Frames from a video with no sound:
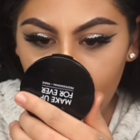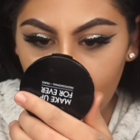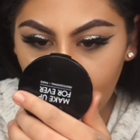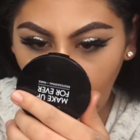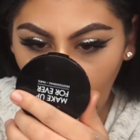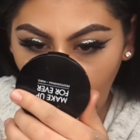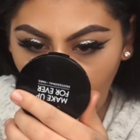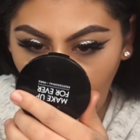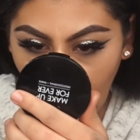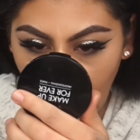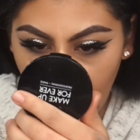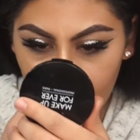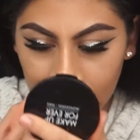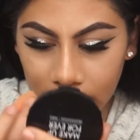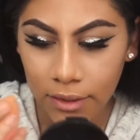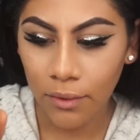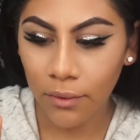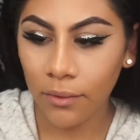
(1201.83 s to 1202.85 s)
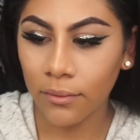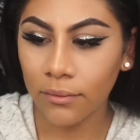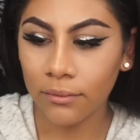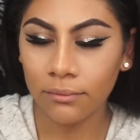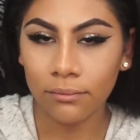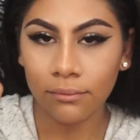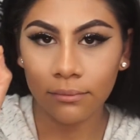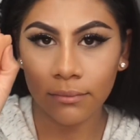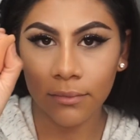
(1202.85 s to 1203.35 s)
Alright, so
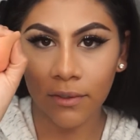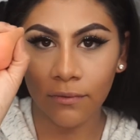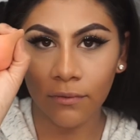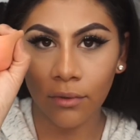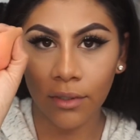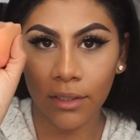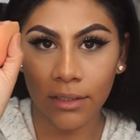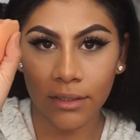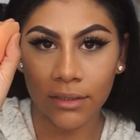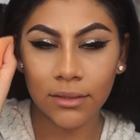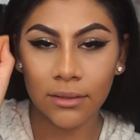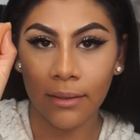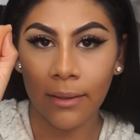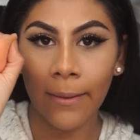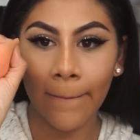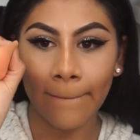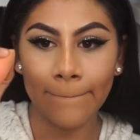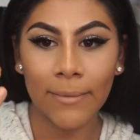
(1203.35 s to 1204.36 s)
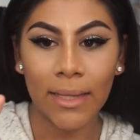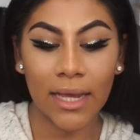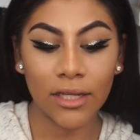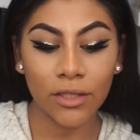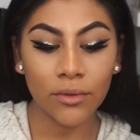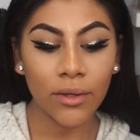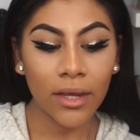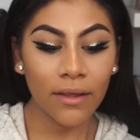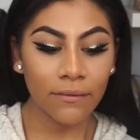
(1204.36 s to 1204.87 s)
of course I
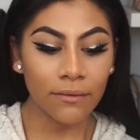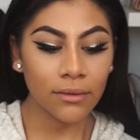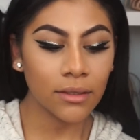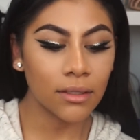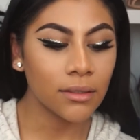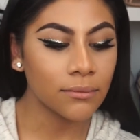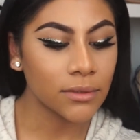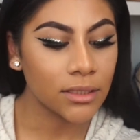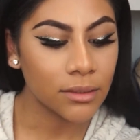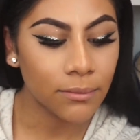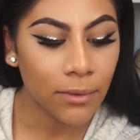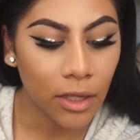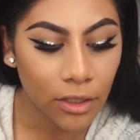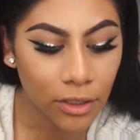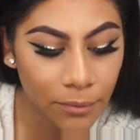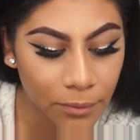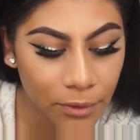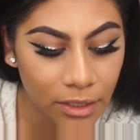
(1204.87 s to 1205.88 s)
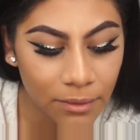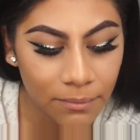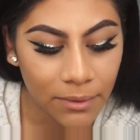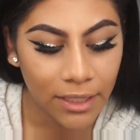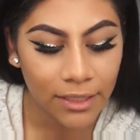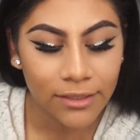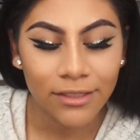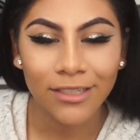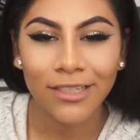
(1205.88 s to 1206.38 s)
do have smaller beauty
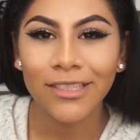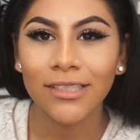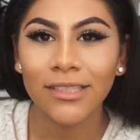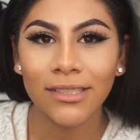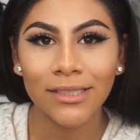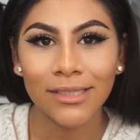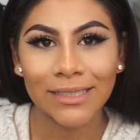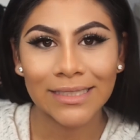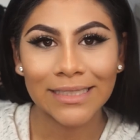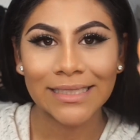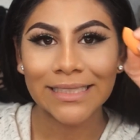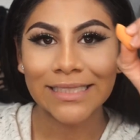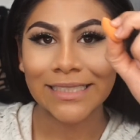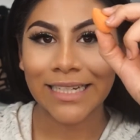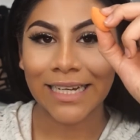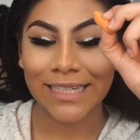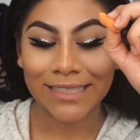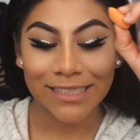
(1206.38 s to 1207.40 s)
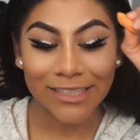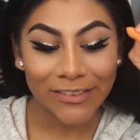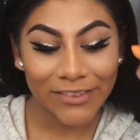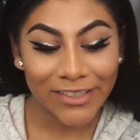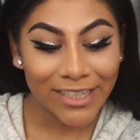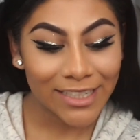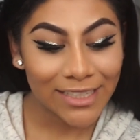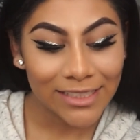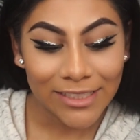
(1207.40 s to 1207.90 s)
blenders. I just
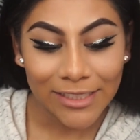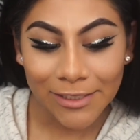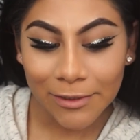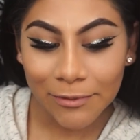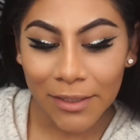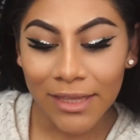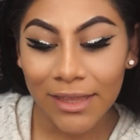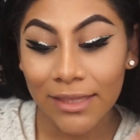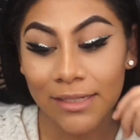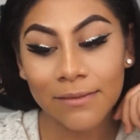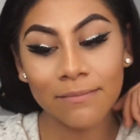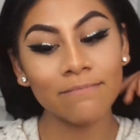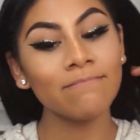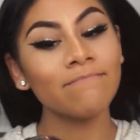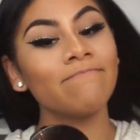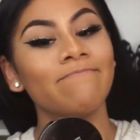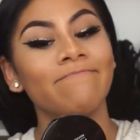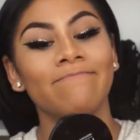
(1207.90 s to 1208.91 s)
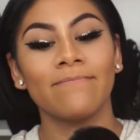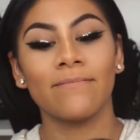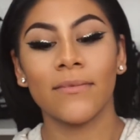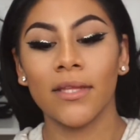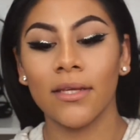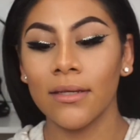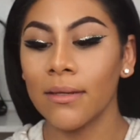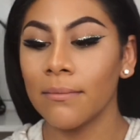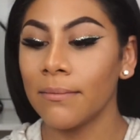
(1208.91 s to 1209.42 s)
forgot to wet them.
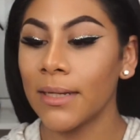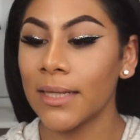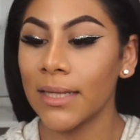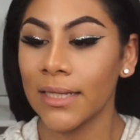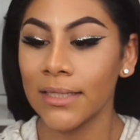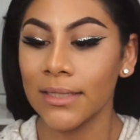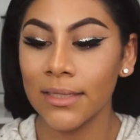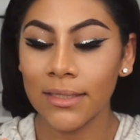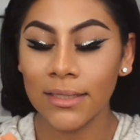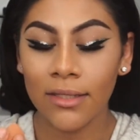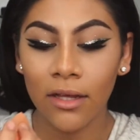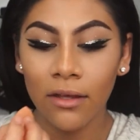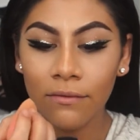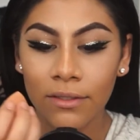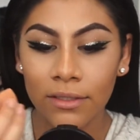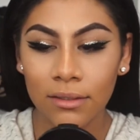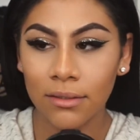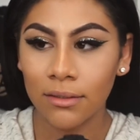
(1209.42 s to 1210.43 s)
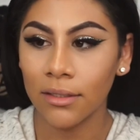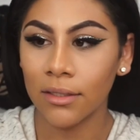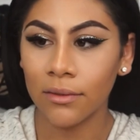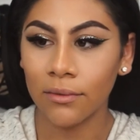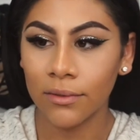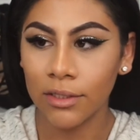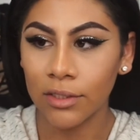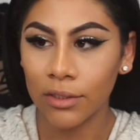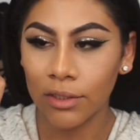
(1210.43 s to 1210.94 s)
My lazy self is
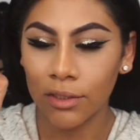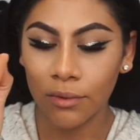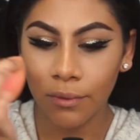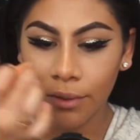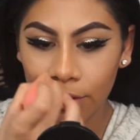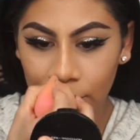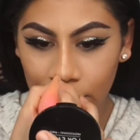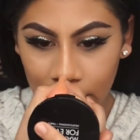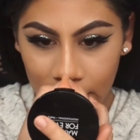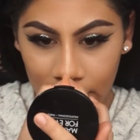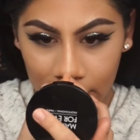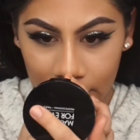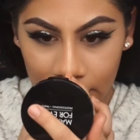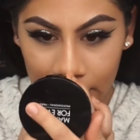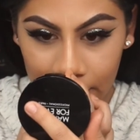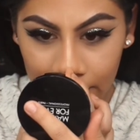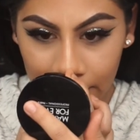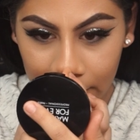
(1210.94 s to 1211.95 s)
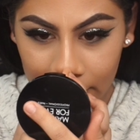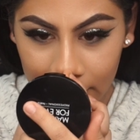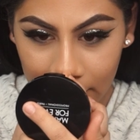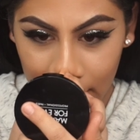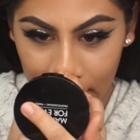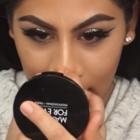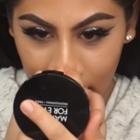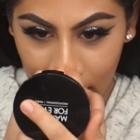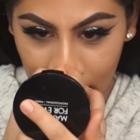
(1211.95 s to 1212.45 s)
going to squish just the tip
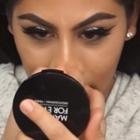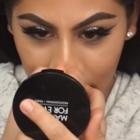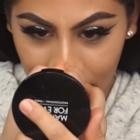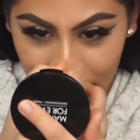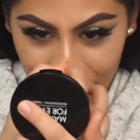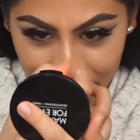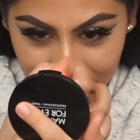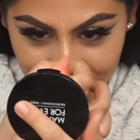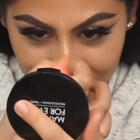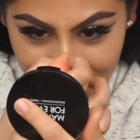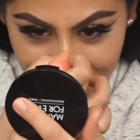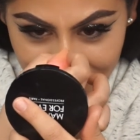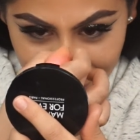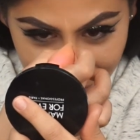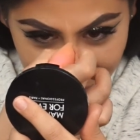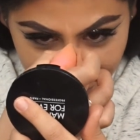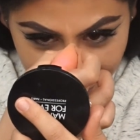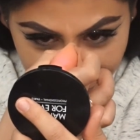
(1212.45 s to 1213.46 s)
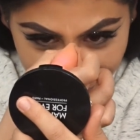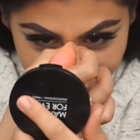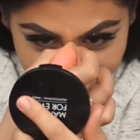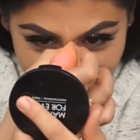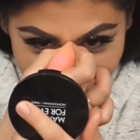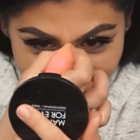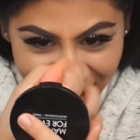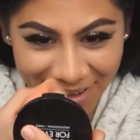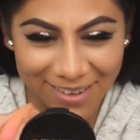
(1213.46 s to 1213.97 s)
of the beauty
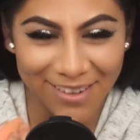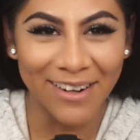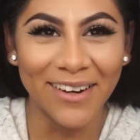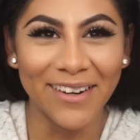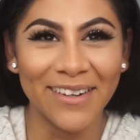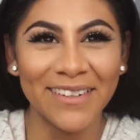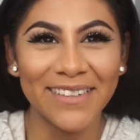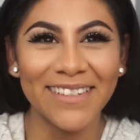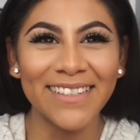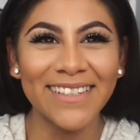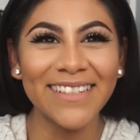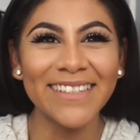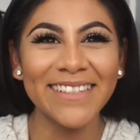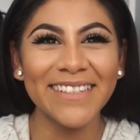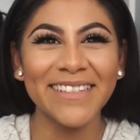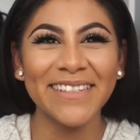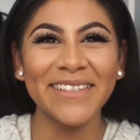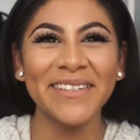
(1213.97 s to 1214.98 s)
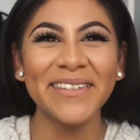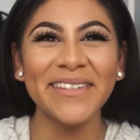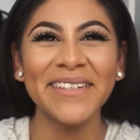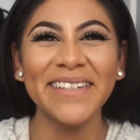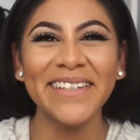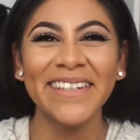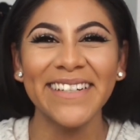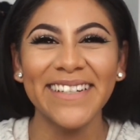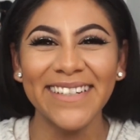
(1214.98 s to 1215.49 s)
blender.